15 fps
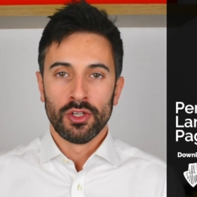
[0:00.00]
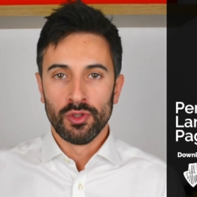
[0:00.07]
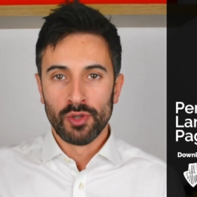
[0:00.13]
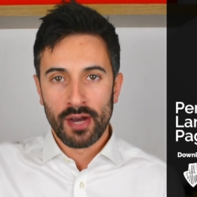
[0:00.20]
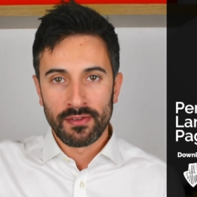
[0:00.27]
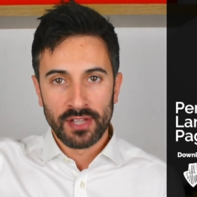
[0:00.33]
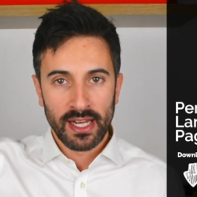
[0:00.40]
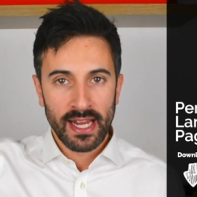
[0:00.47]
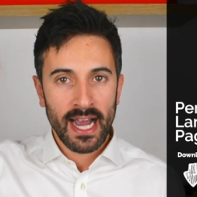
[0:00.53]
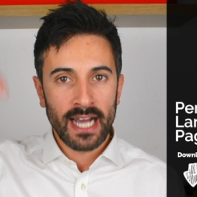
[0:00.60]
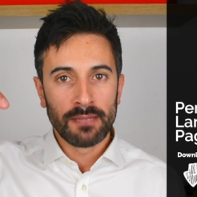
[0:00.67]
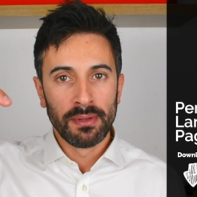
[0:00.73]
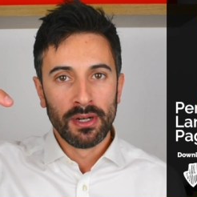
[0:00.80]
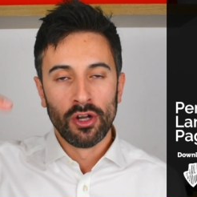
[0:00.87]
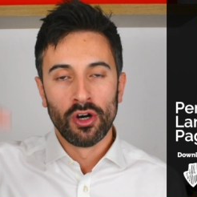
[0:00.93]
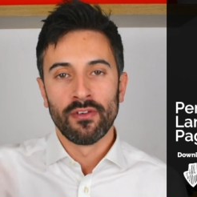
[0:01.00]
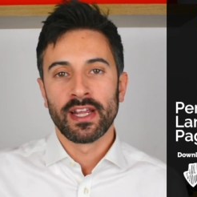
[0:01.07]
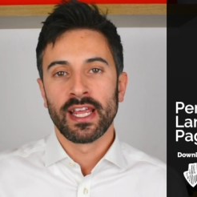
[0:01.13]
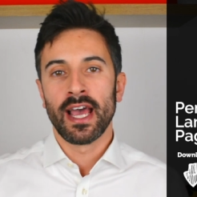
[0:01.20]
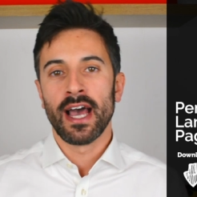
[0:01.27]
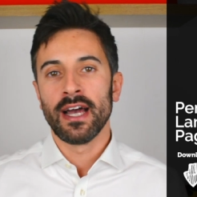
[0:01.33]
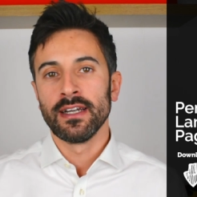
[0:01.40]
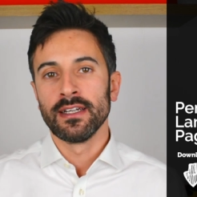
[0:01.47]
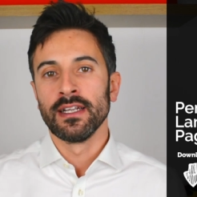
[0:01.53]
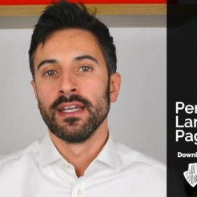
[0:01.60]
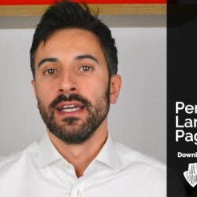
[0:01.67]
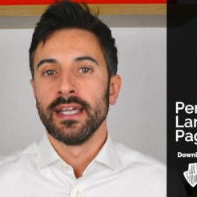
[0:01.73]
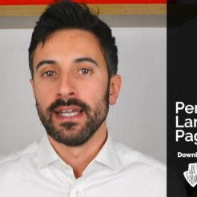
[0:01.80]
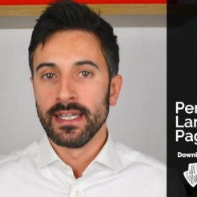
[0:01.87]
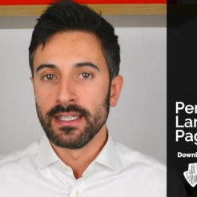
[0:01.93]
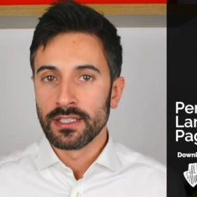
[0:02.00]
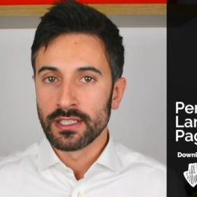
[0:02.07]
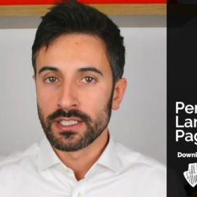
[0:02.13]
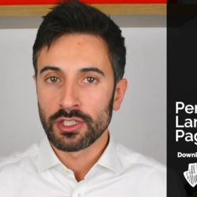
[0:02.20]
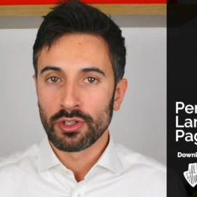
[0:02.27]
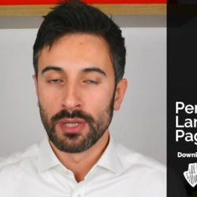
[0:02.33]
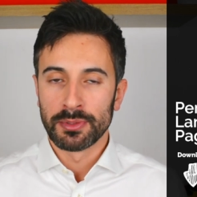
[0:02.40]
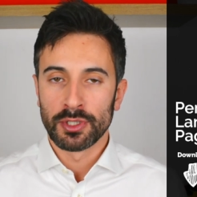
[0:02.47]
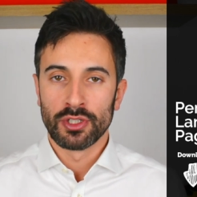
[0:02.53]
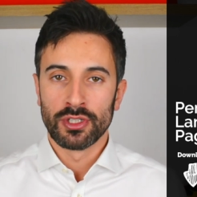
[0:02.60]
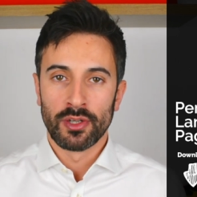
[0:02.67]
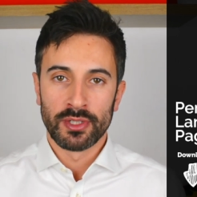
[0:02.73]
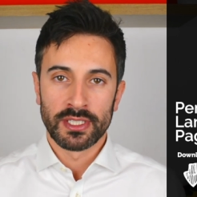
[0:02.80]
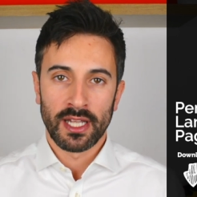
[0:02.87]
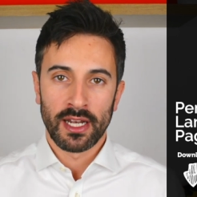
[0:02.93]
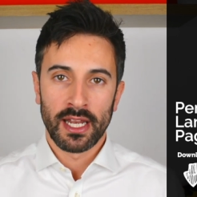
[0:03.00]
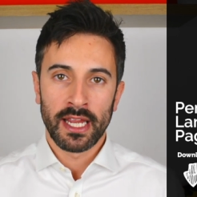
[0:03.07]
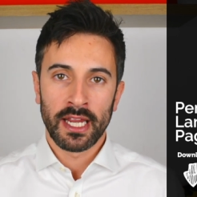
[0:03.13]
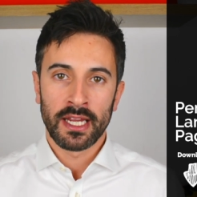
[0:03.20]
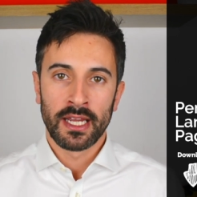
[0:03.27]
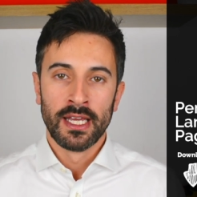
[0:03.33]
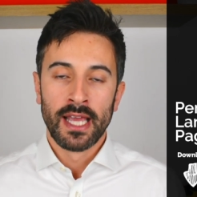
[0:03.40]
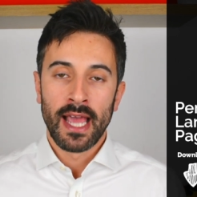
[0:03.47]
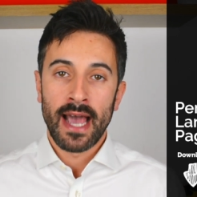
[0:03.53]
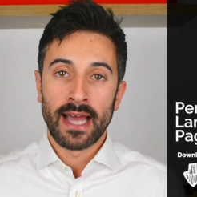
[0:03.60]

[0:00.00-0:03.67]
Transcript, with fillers: You have the guide below again, in the description there is the link,